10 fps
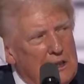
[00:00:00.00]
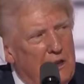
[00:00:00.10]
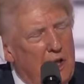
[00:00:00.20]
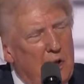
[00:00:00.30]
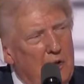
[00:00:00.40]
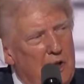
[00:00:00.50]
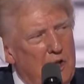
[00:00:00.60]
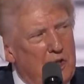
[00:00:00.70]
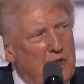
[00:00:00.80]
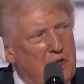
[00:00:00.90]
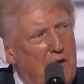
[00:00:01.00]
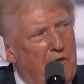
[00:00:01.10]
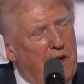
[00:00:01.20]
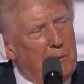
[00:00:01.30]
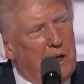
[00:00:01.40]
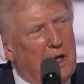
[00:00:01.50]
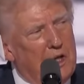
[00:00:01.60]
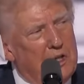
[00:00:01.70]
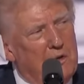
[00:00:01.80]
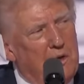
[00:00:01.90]
The unions are suffering
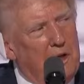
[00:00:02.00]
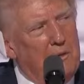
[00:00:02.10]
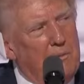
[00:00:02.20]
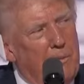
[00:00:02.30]
because of it.